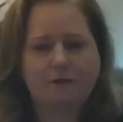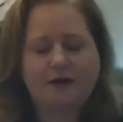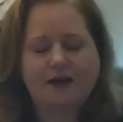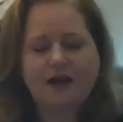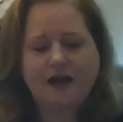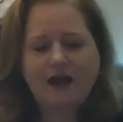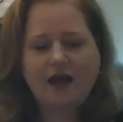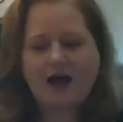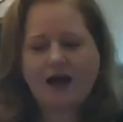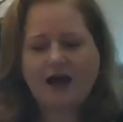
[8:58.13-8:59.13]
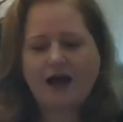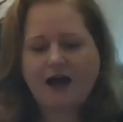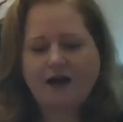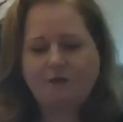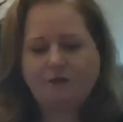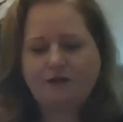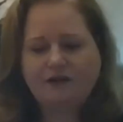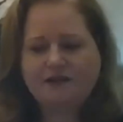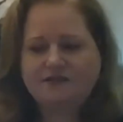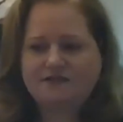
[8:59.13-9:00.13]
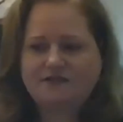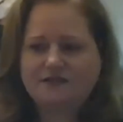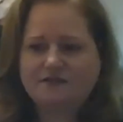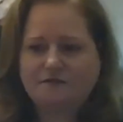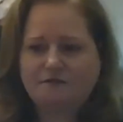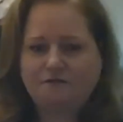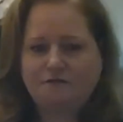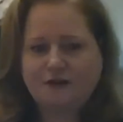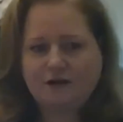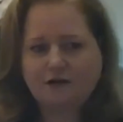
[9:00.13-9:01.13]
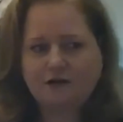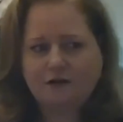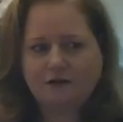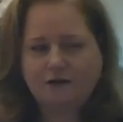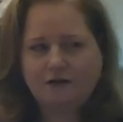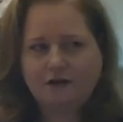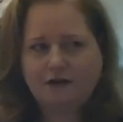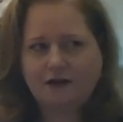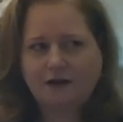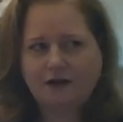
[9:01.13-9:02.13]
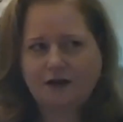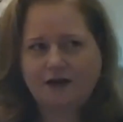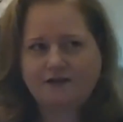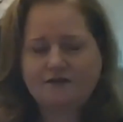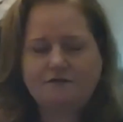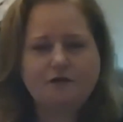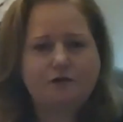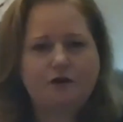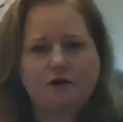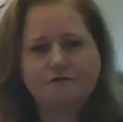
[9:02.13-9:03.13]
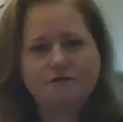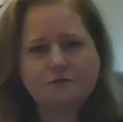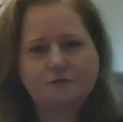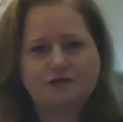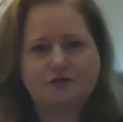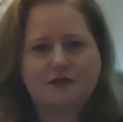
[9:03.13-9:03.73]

But I really didn't feel comfortable doing